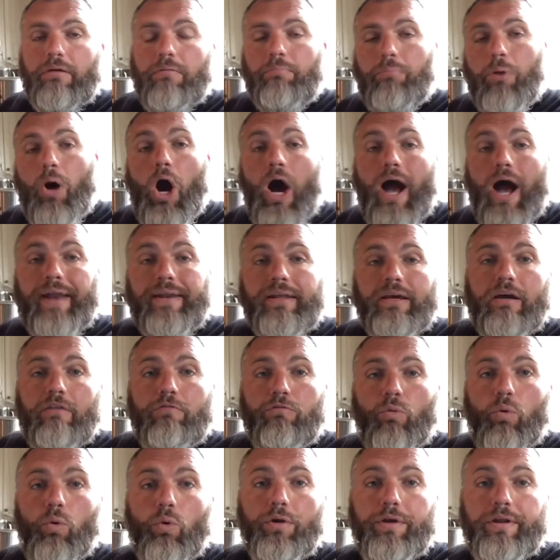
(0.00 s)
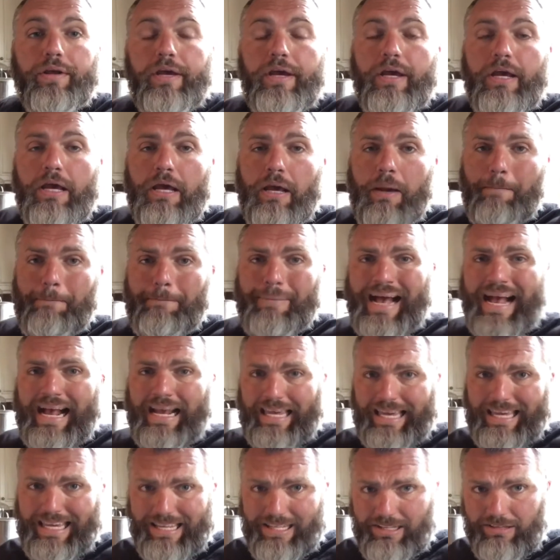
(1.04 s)
pot of wort
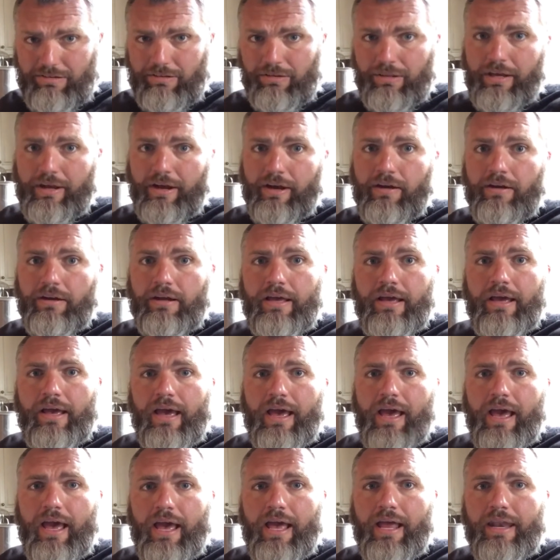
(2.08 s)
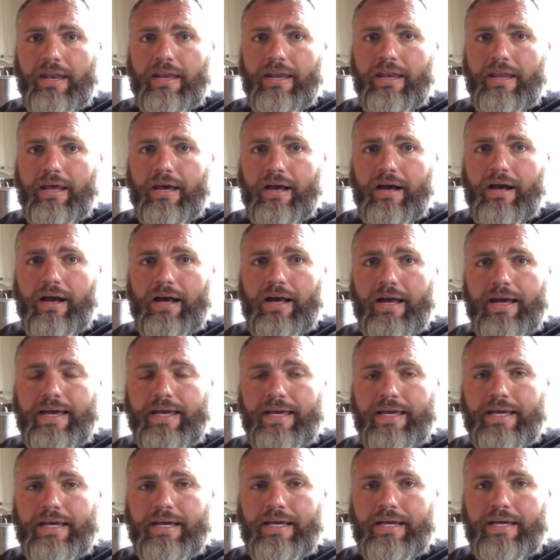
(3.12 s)
back into there, and
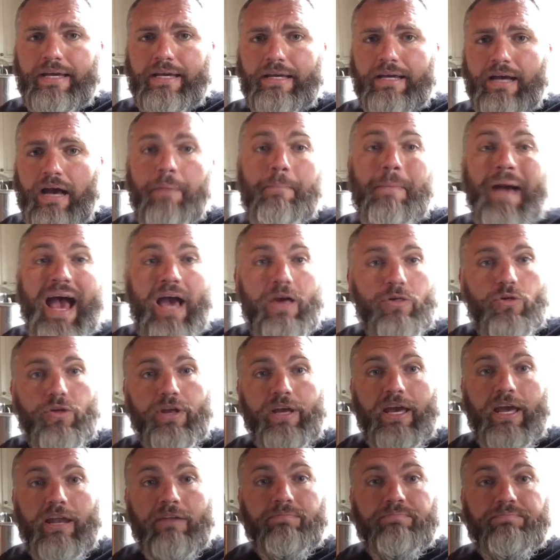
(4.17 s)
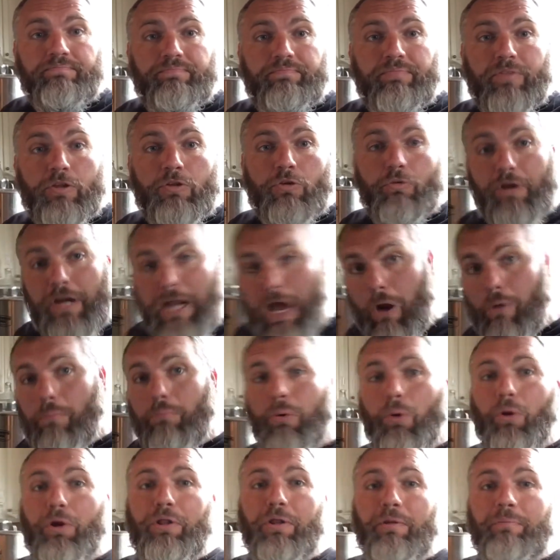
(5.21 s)
I mashed again. So right now I'm
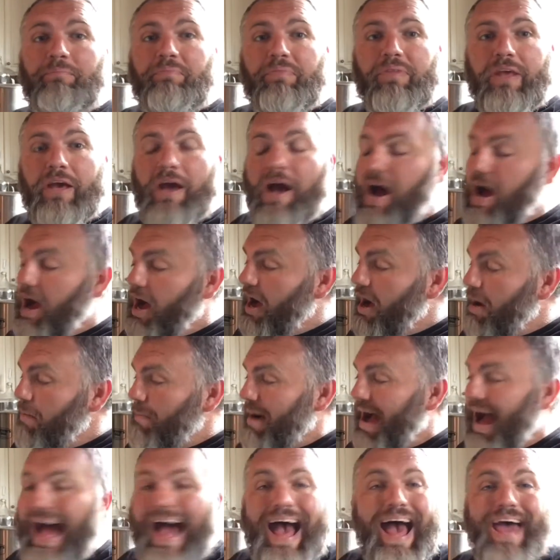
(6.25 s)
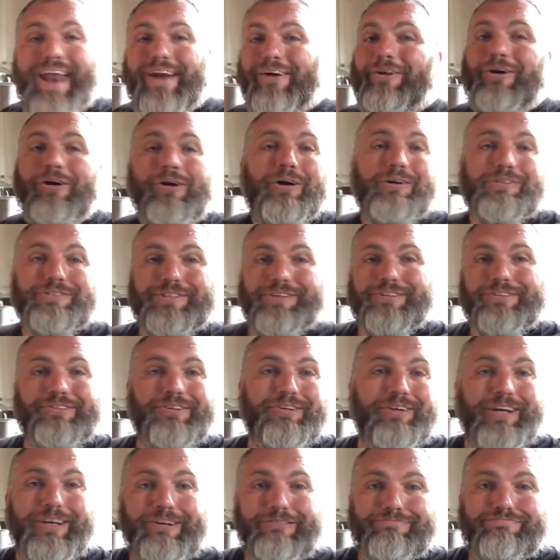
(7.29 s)
boiling. I don't know how it's going to
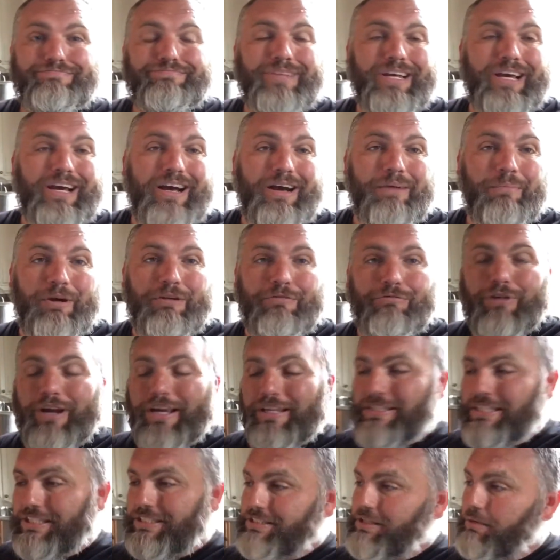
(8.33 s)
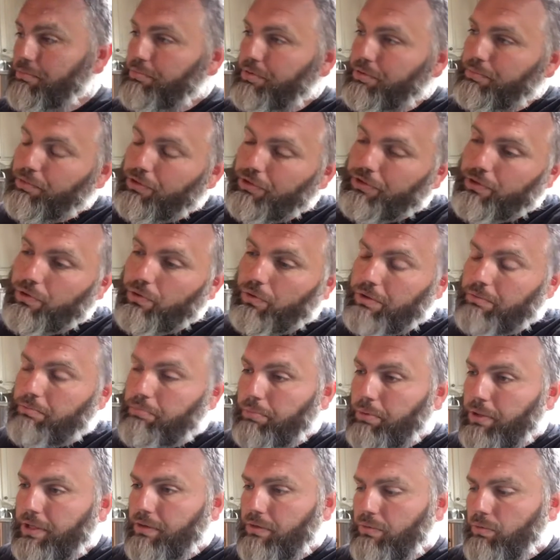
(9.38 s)
turn out. I've read that some people do it,
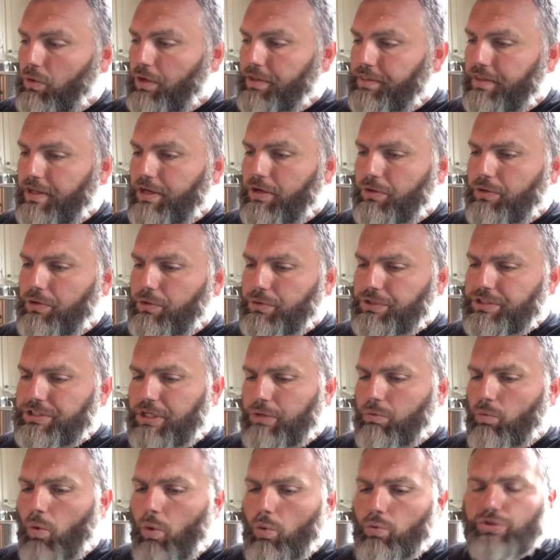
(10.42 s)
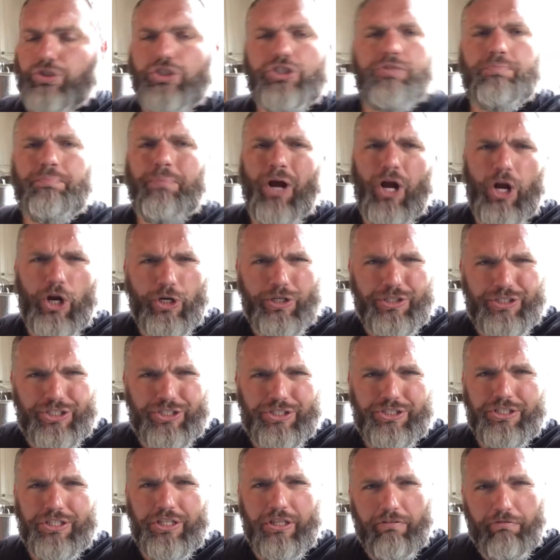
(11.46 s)
but what they'll do is they won't
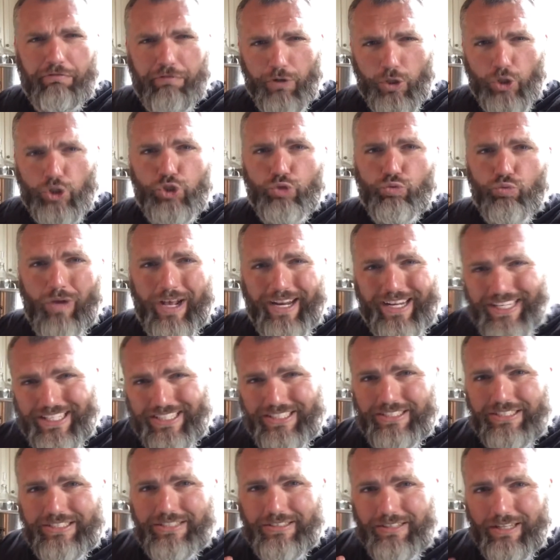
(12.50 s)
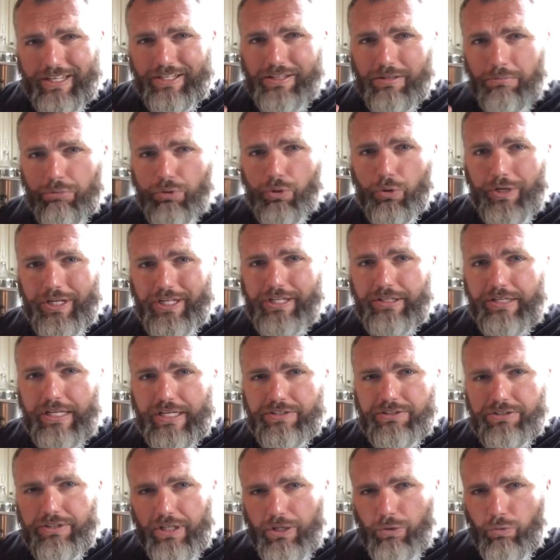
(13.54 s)
sparge in the first runnings. Like the brew I did
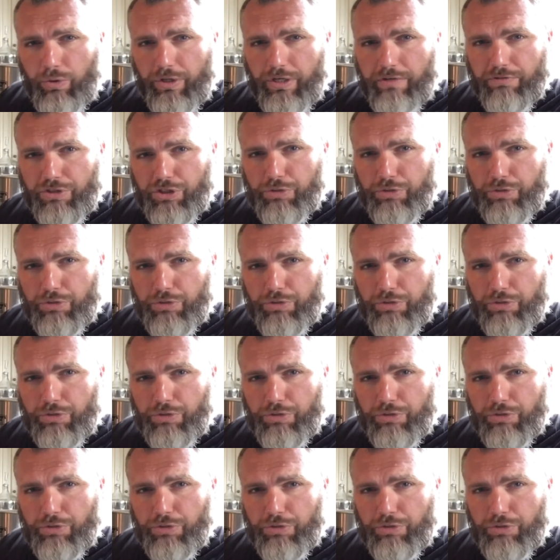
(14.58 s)
yesterday, they wouldn't have